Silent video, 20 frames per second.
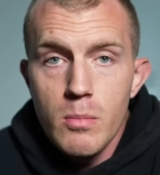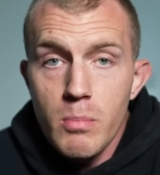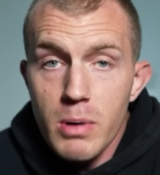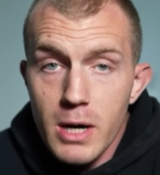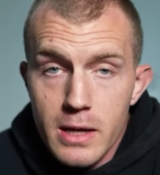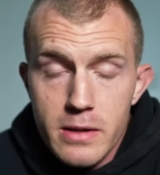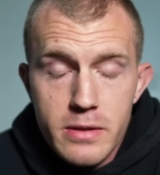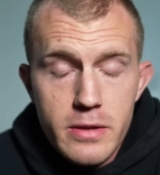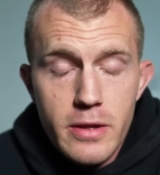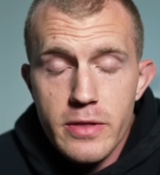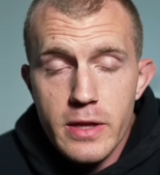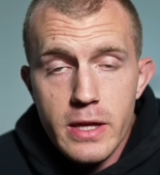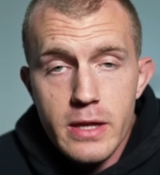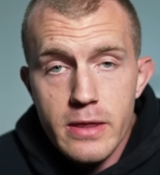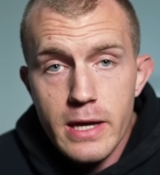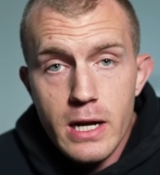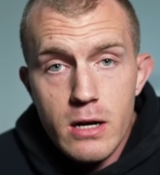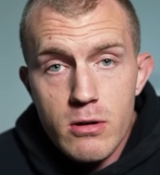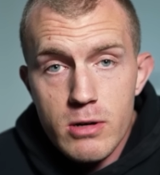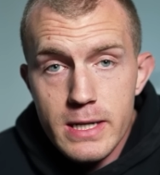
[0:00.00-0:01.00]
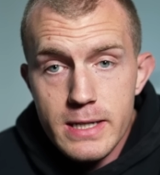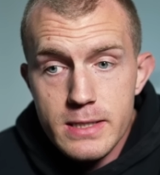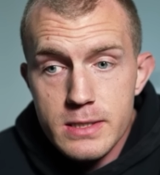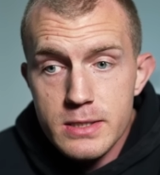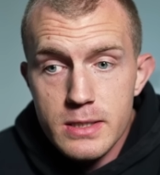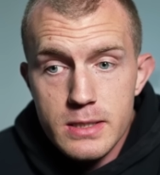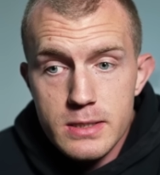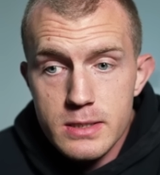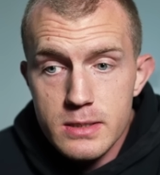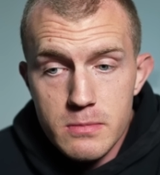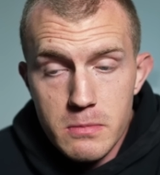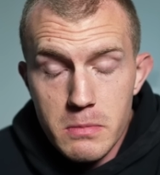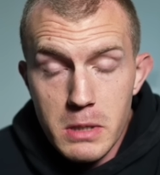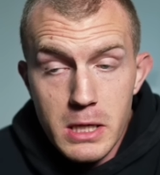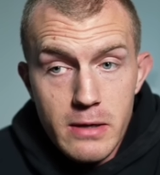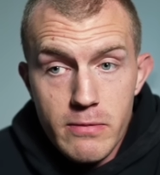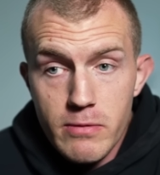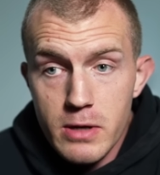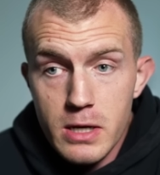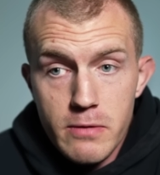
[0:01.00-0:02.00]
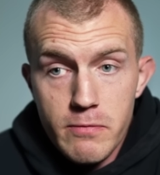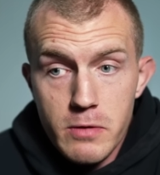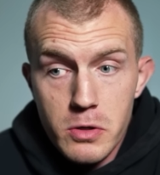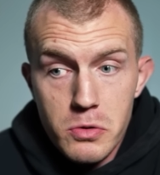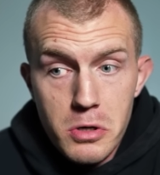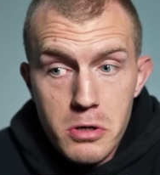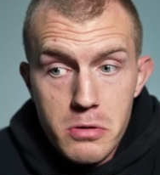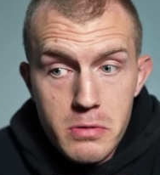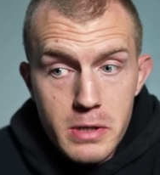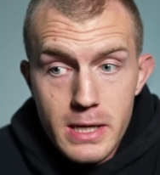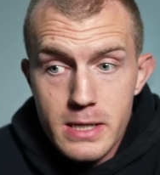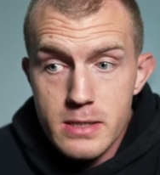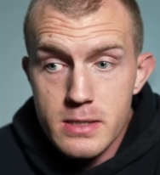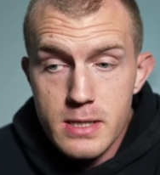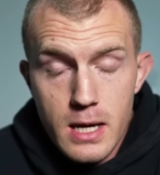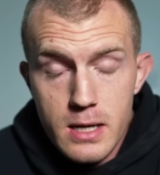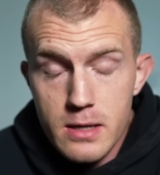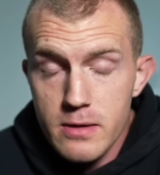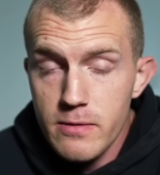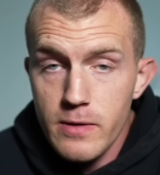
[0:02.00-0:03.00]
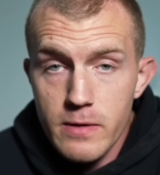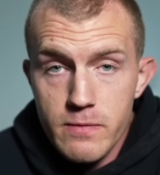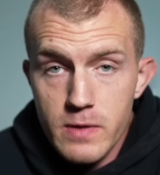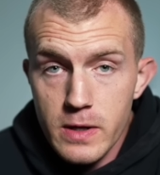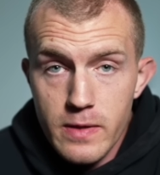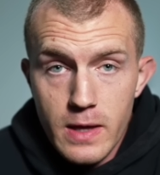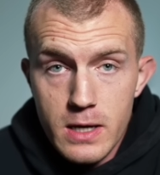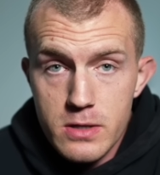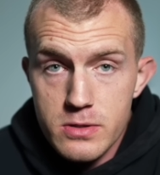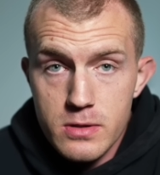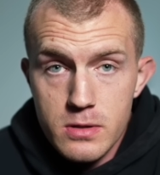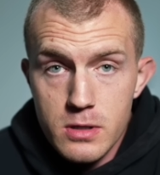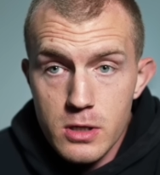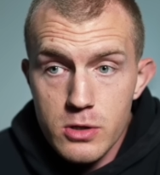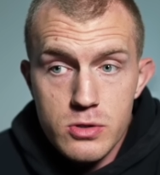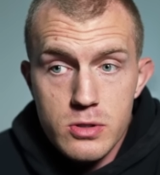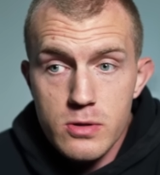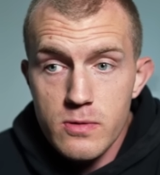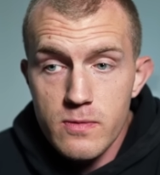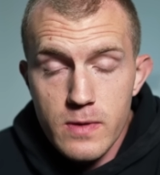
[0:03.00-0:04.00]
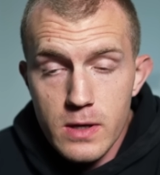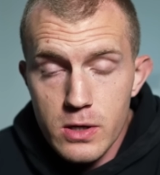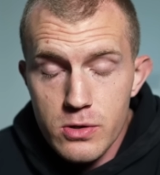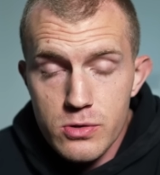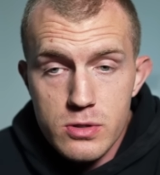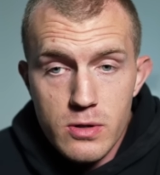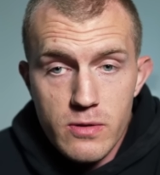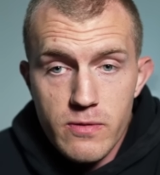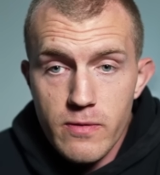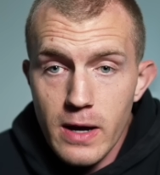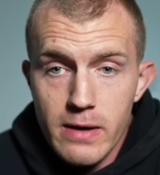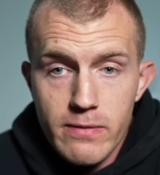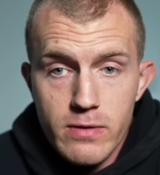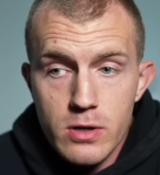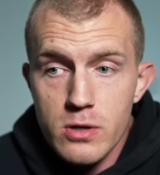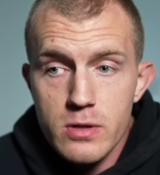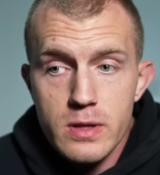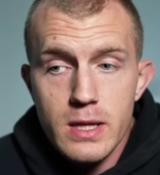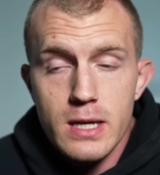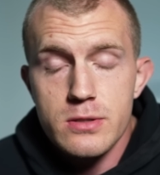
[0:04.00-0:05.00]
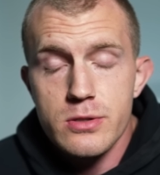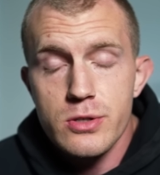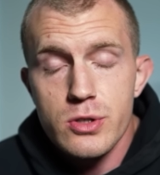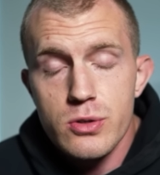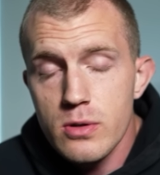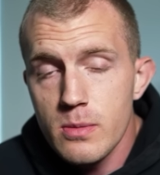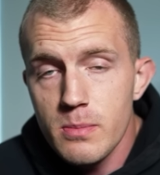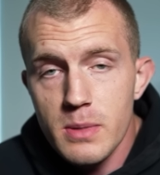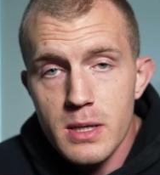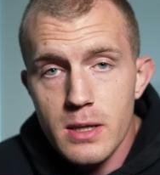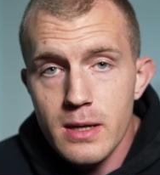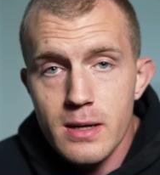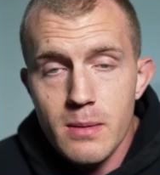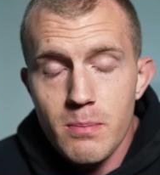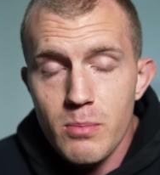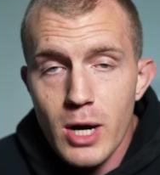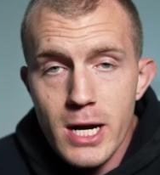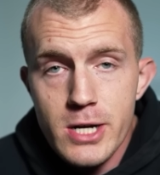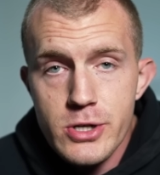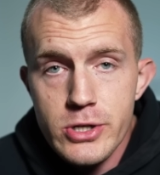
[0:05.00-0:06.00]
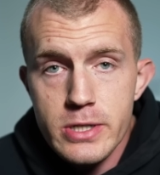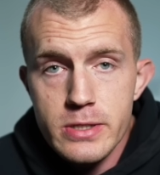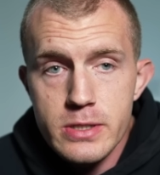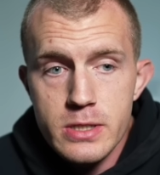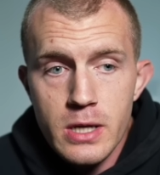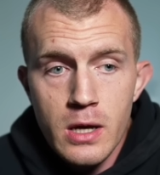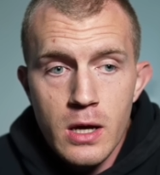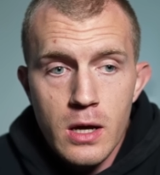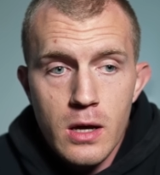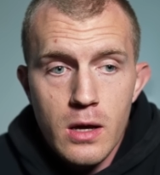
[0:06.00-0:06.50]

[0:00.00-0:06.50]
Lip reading: But the thing there is even if you don't get 10 to 50,000 YouTube views or 500,000 to 1 million impressions,